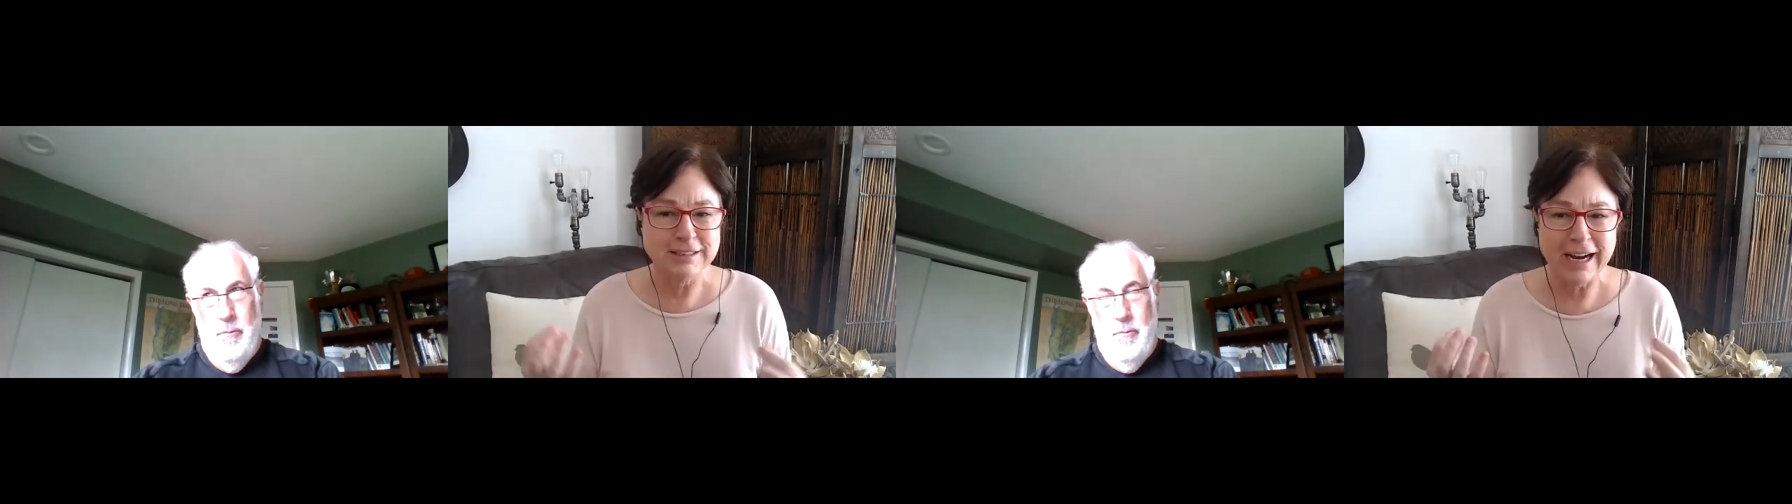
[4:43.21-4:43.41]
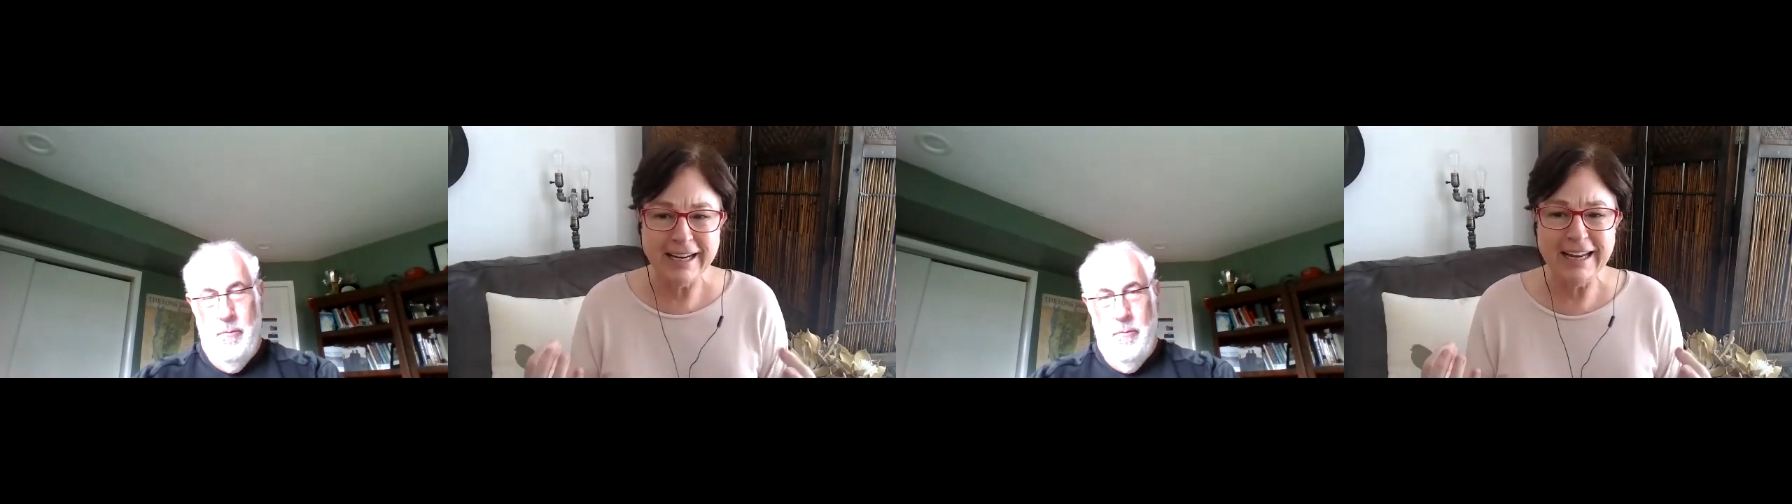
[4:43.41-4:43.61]

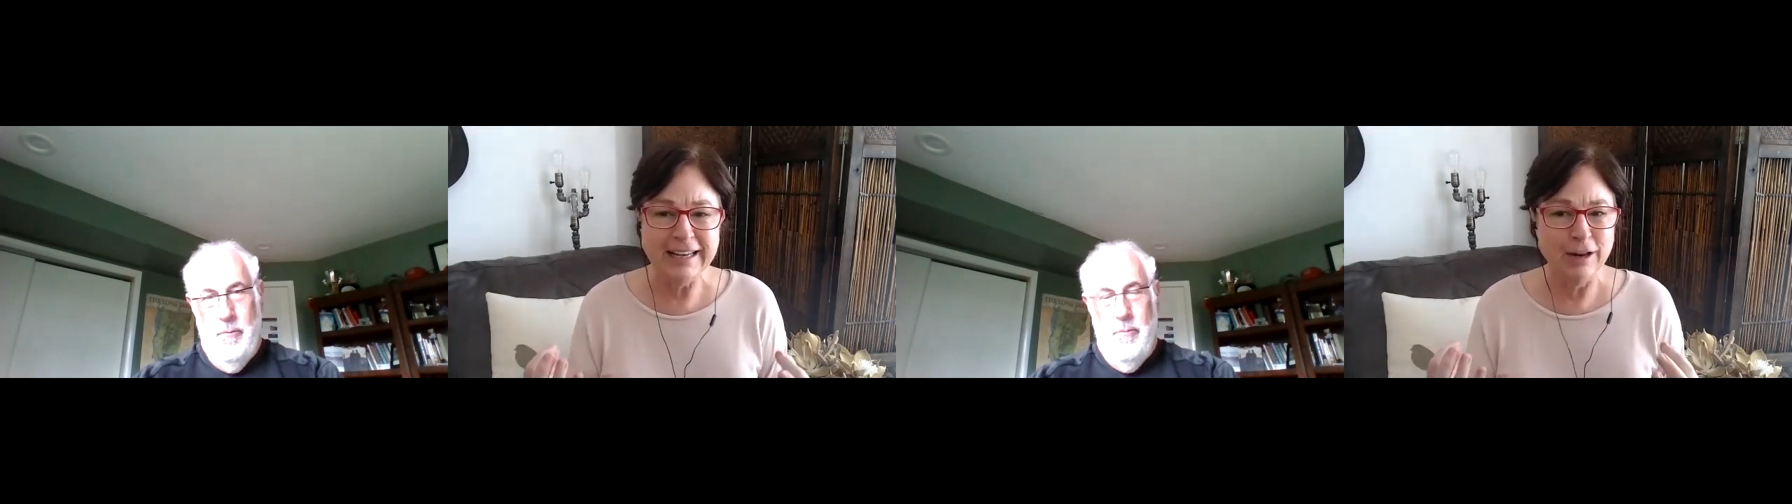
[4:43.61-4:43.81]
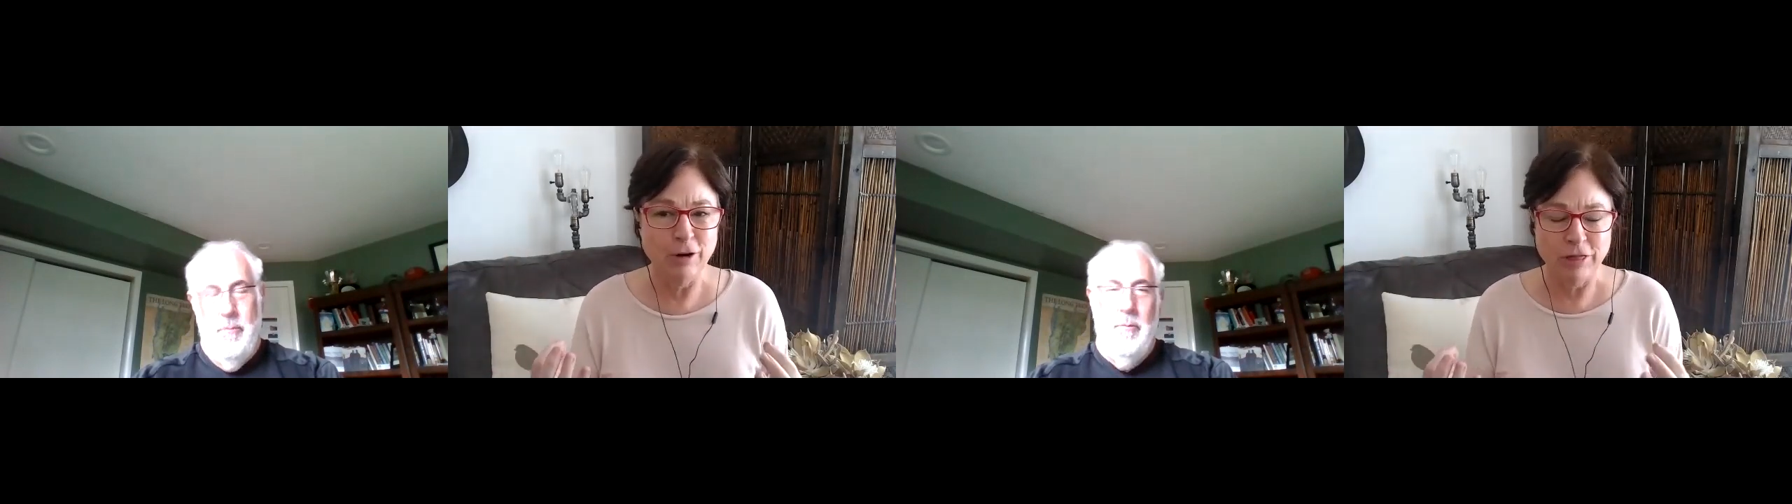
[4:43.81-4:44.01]
tiny
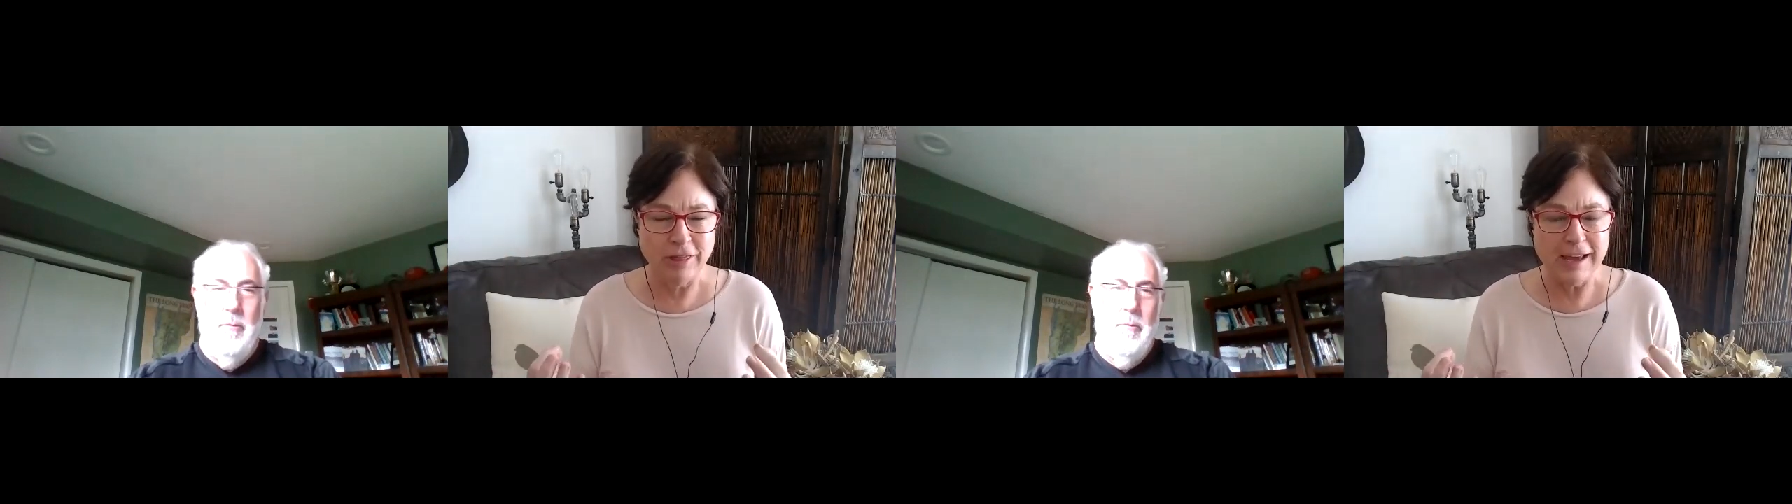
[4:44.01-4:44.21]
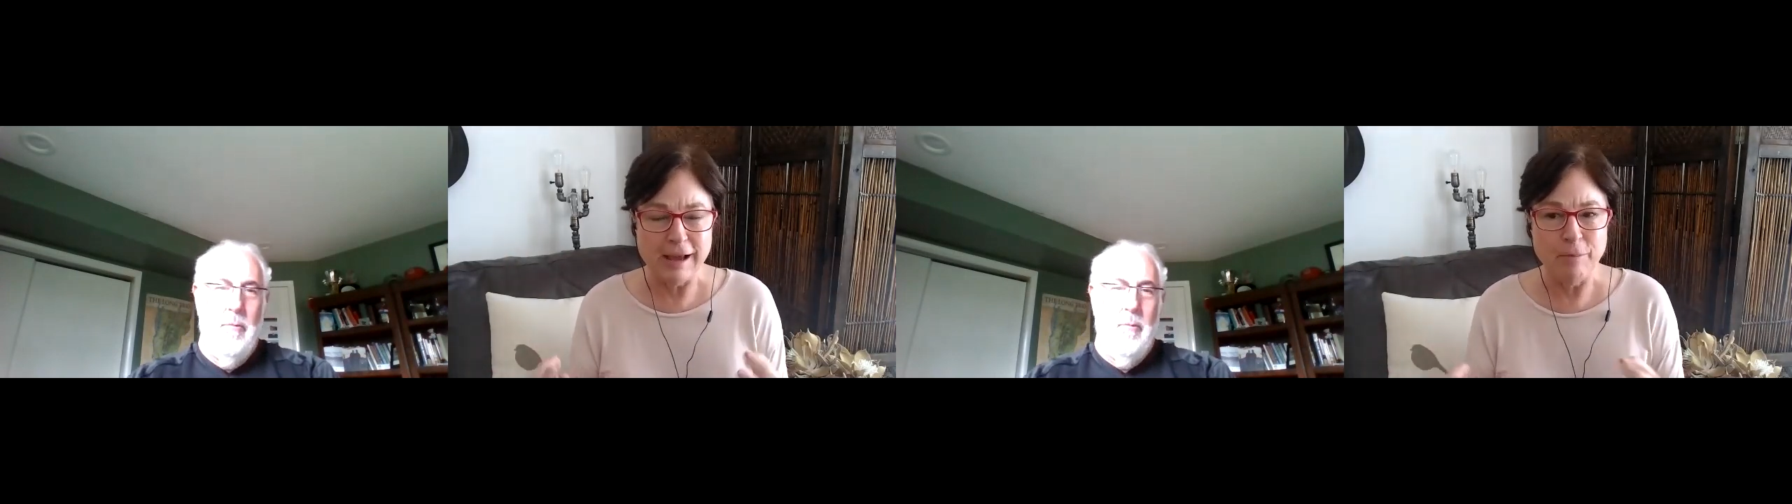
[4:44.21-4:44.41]
little
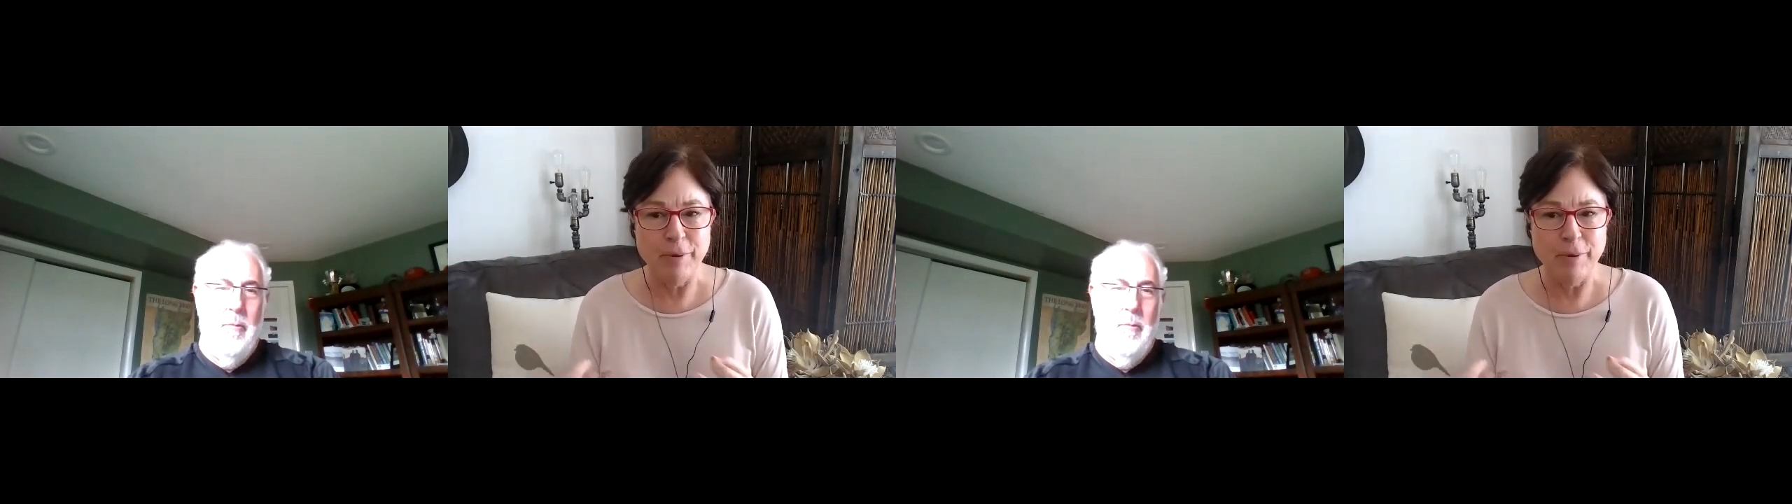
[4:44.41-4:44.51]
thing,